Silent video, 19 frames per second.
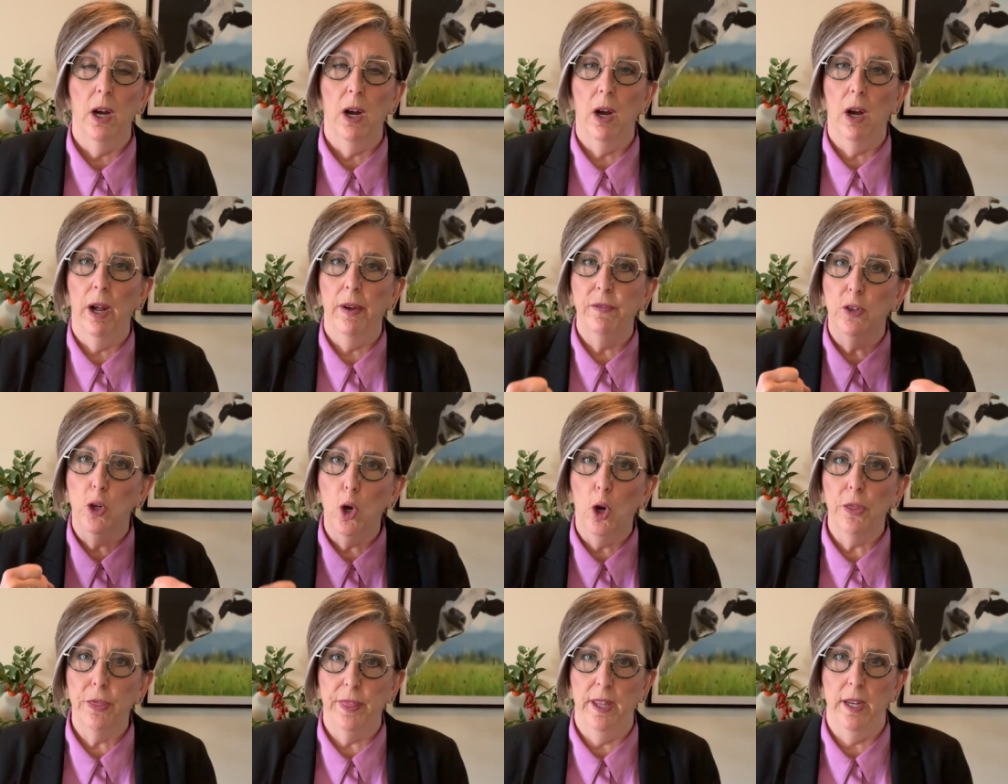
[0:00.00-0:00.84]
I've
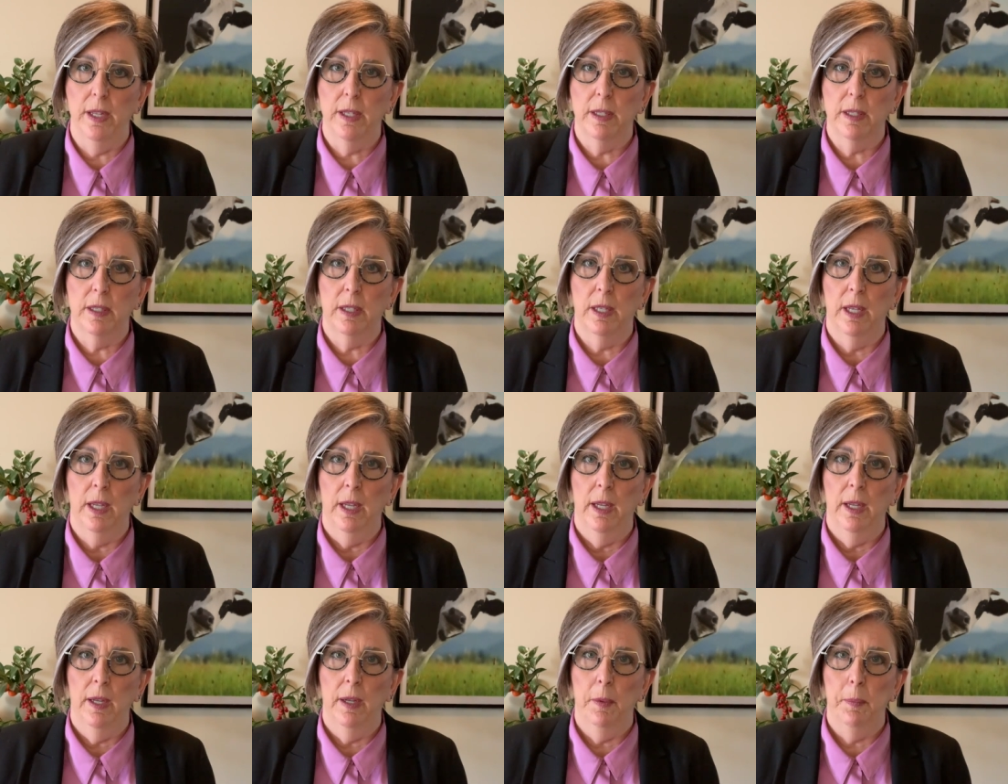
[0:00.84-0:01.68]
got this.
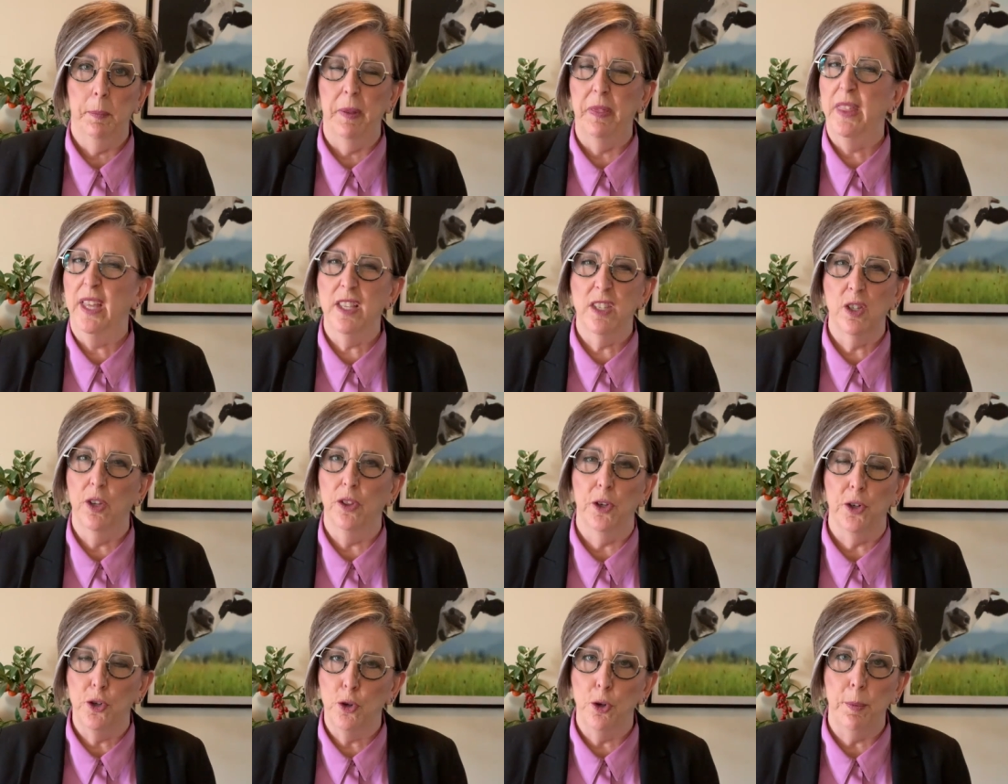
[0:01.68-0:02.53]
But that's not
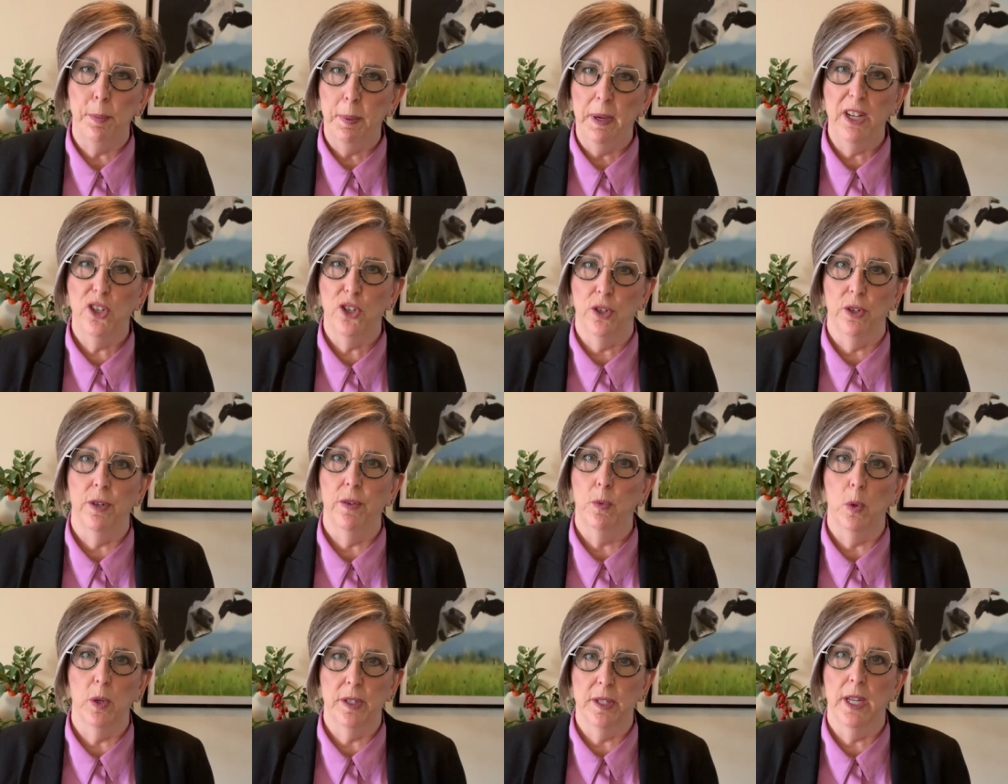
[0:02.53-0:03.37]
the true picture
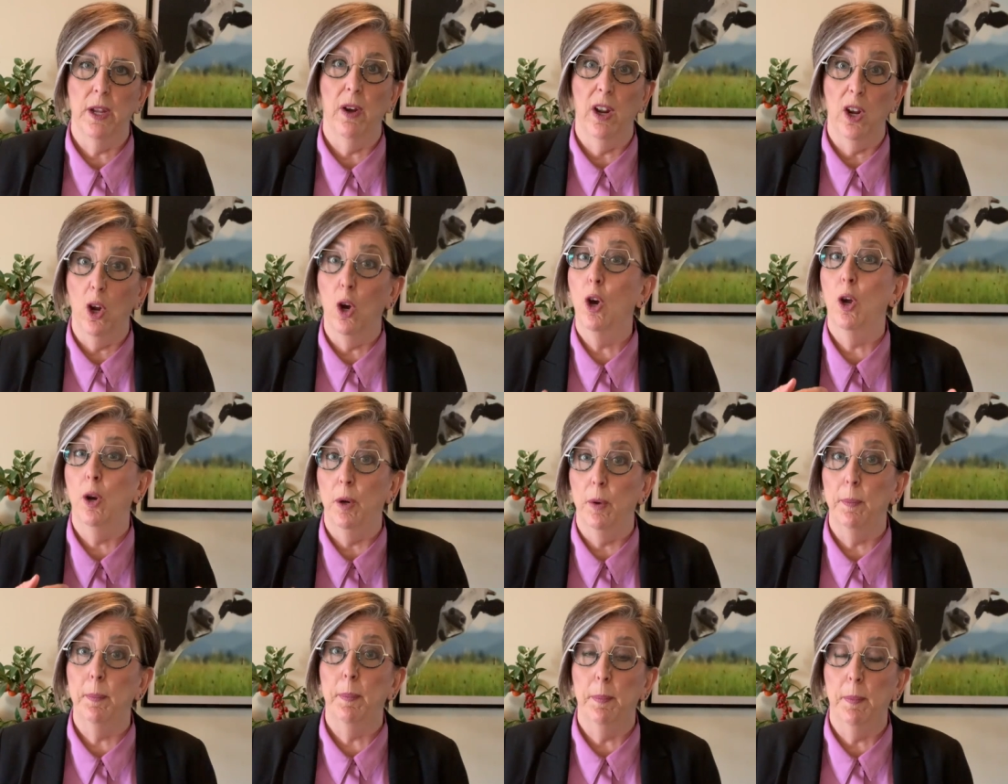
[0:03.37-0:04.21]
of what's going
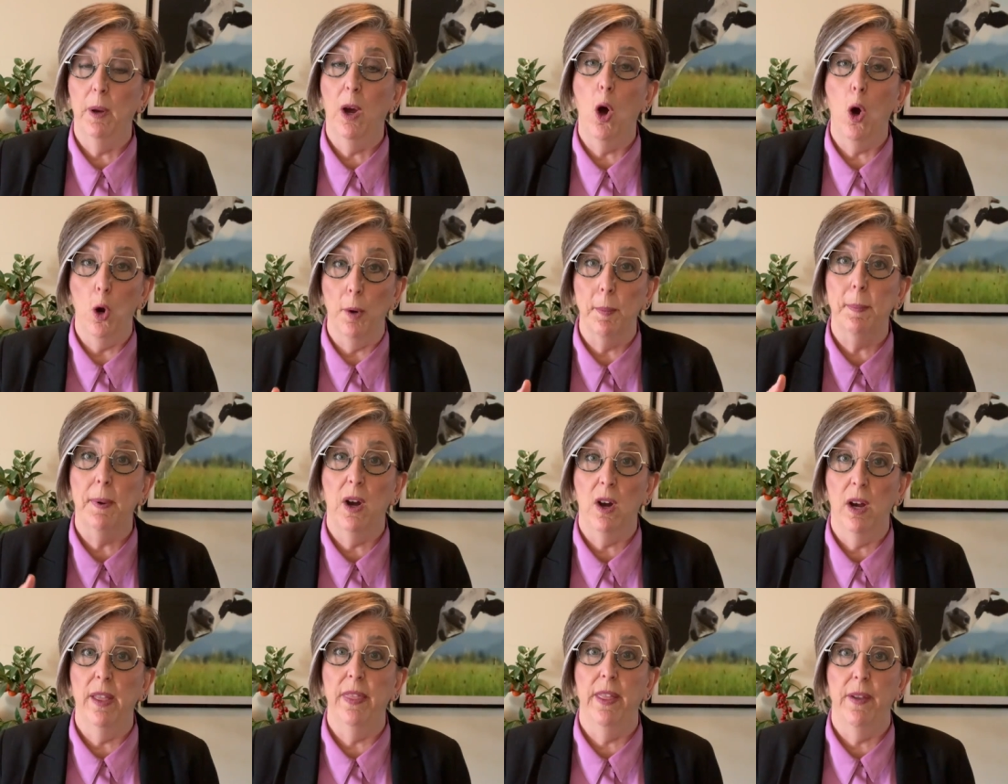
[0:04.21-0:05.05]
on
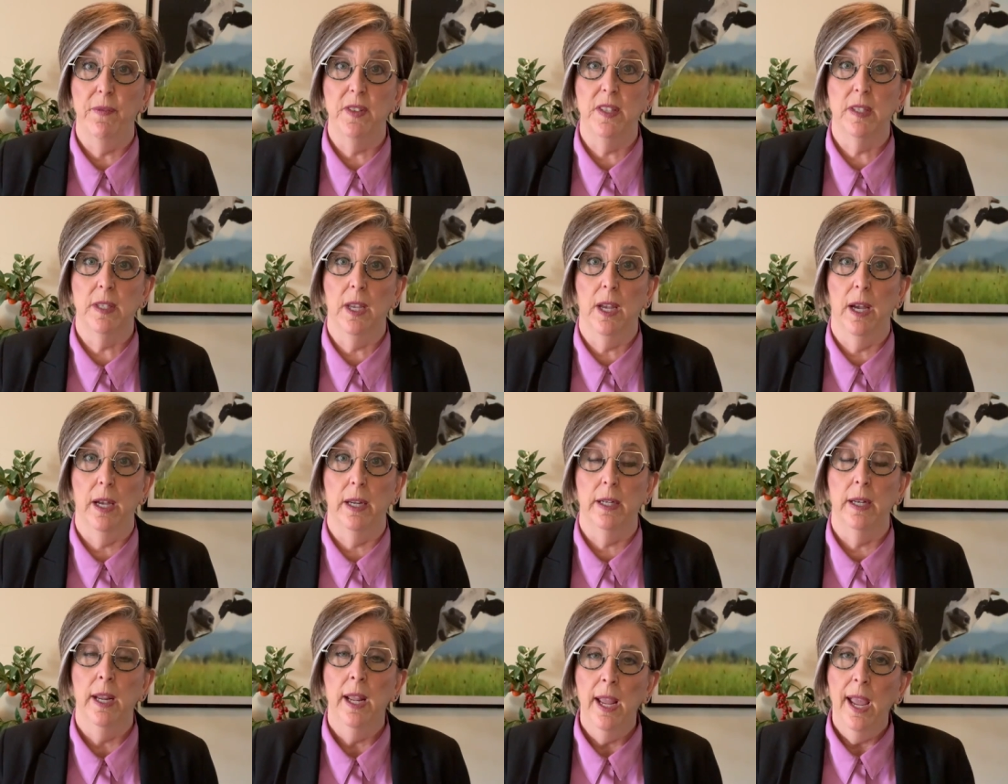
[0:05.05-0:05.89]
behind that
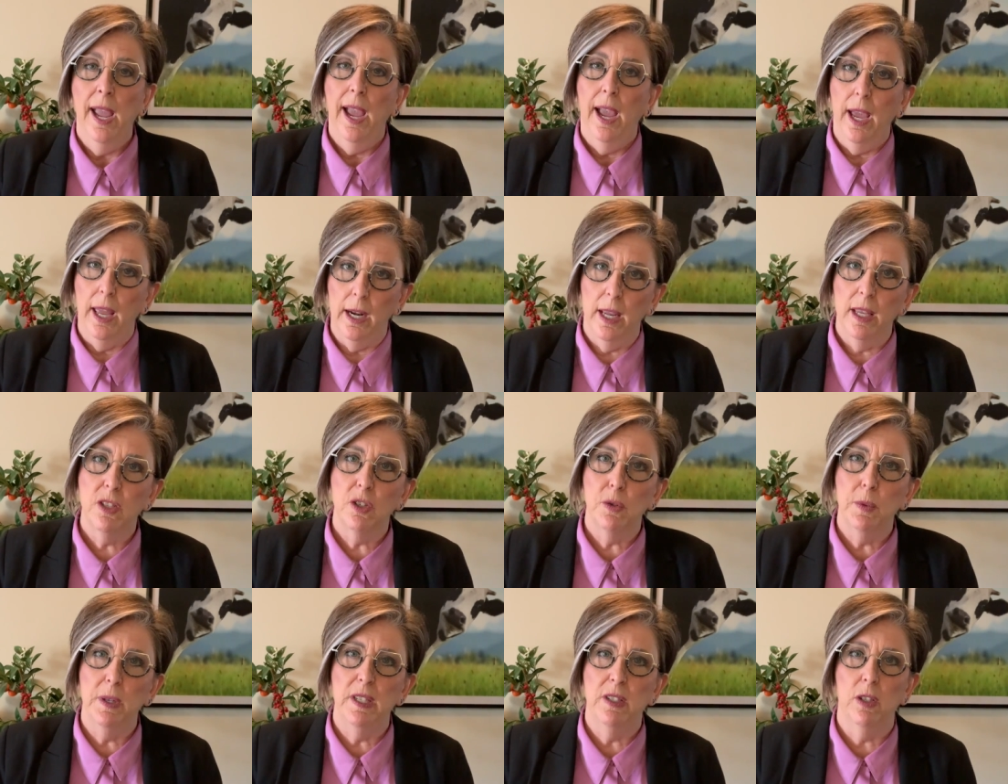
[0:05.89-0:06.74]
facade. And as
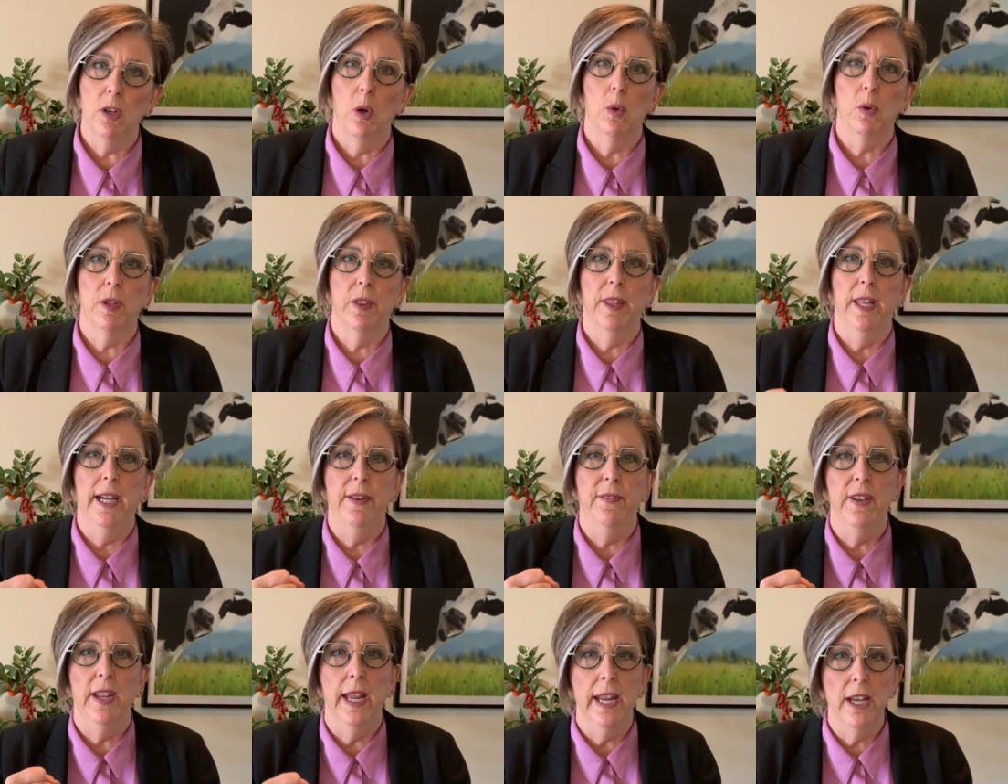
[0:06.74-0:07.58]
a result, they're
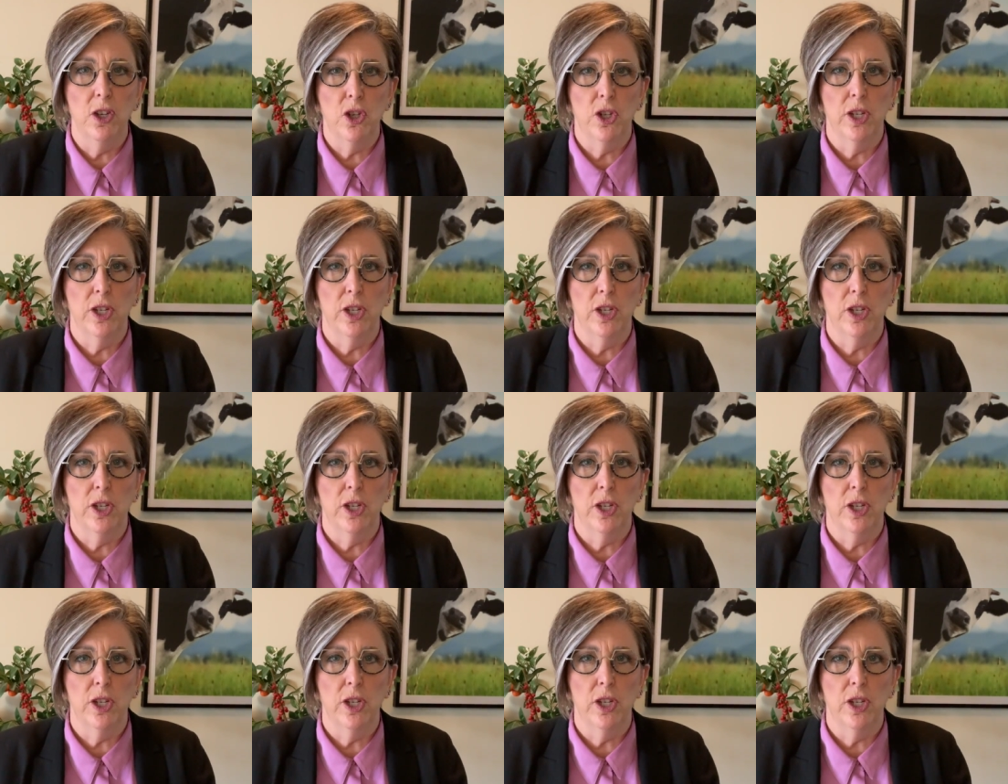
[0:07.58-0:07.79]
living each